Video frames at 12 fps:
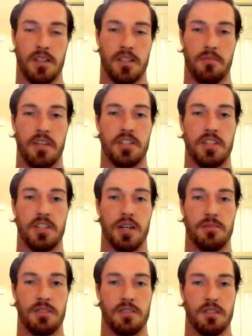some hidden
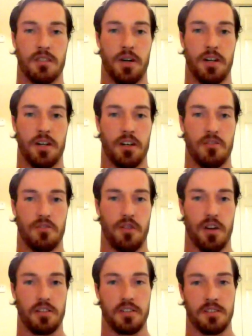gems compared to Coach
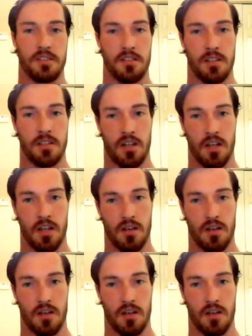Franklin's